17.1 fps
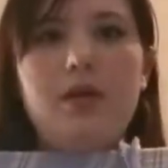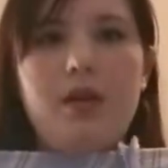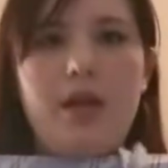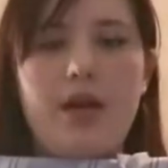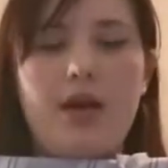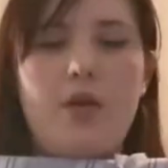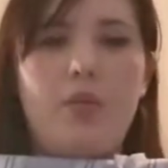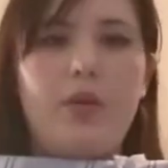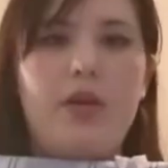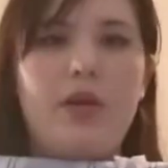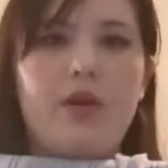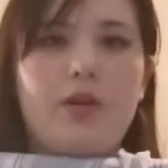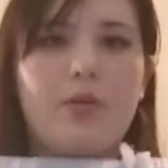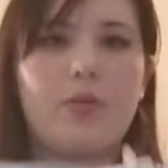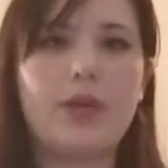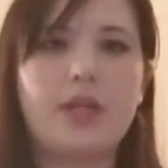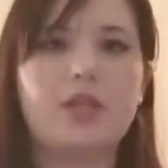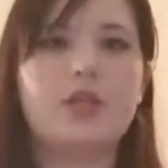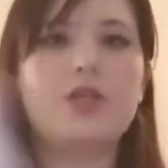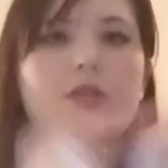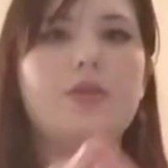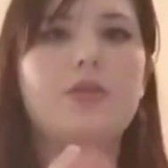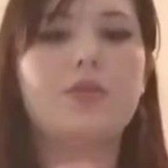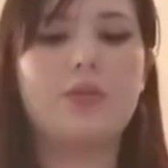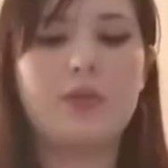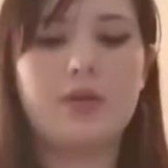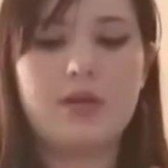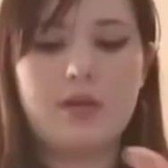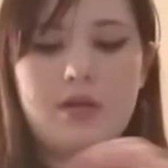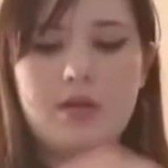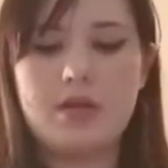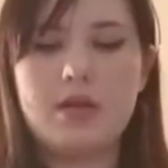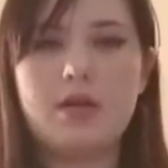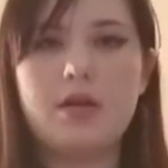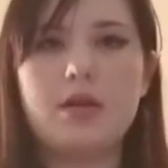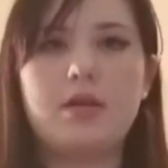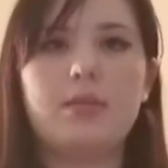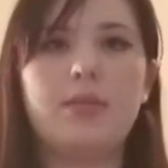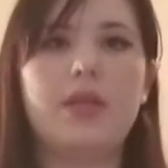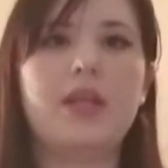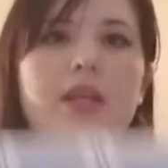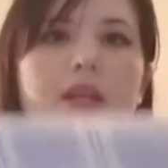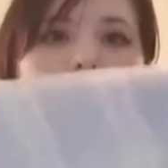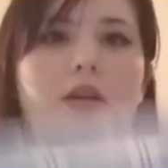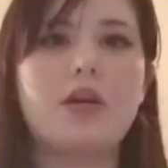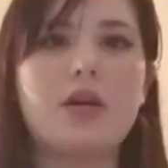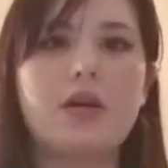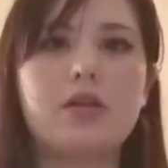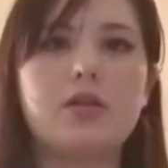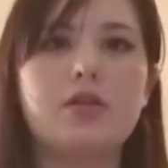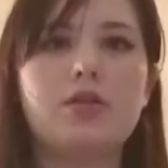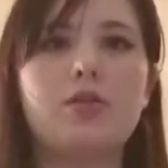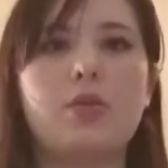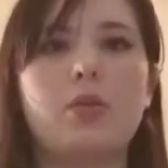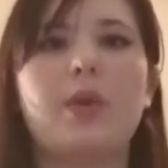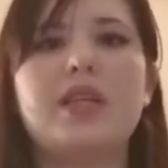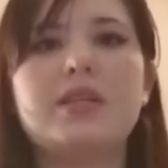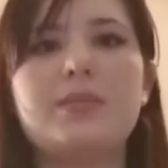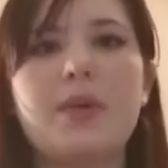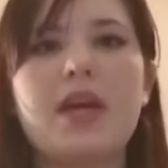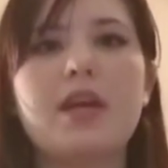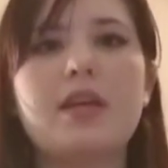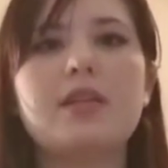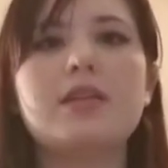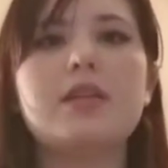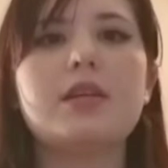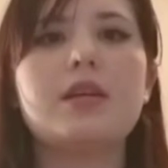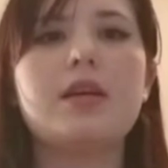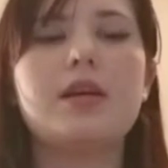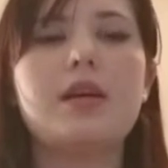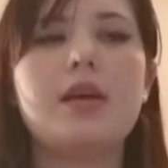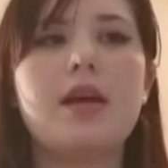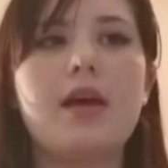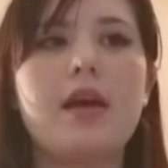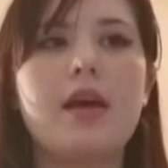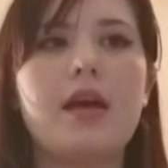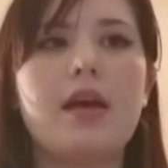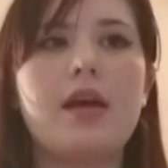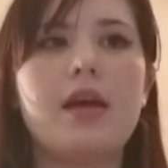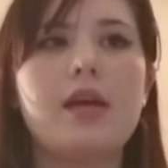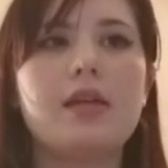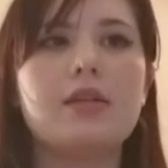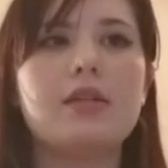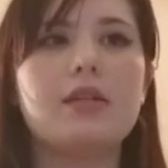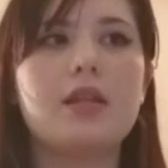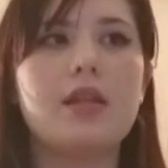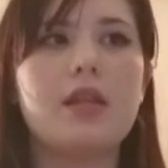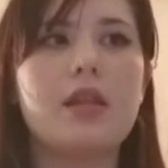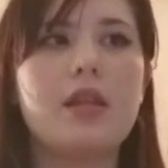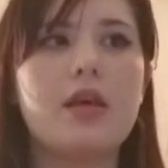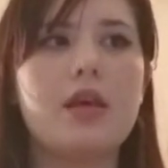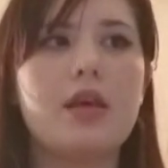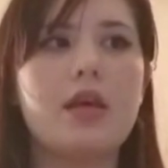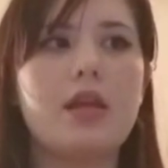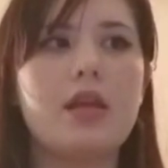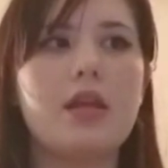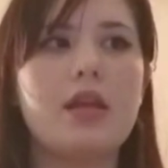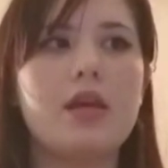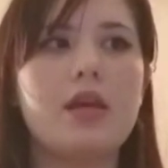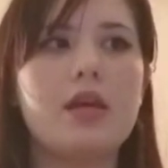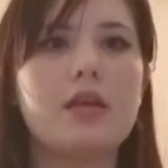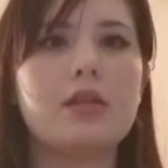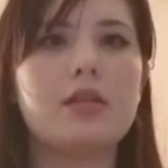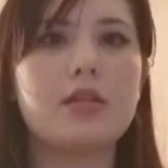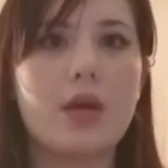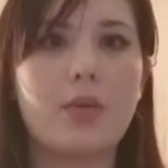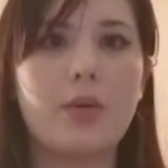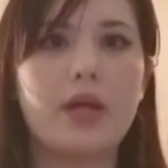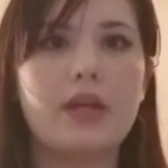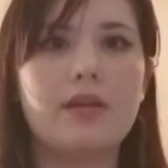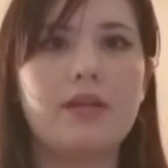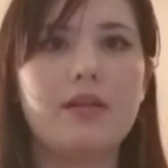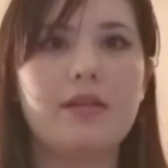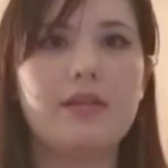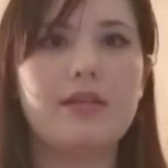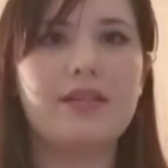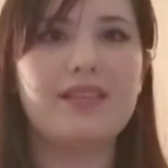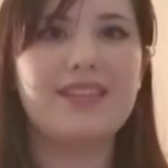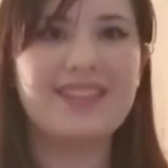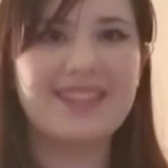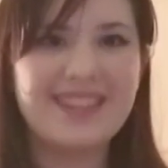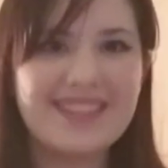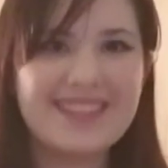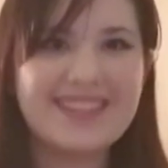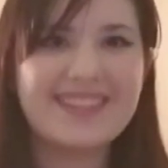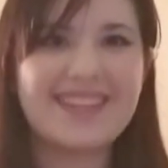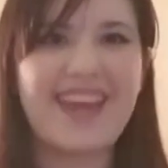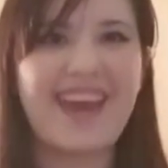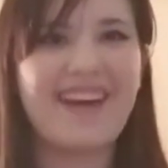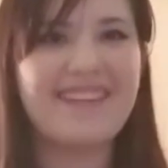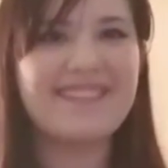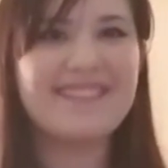now we are going to pleat it onto the waistband and then sew it. Yeah.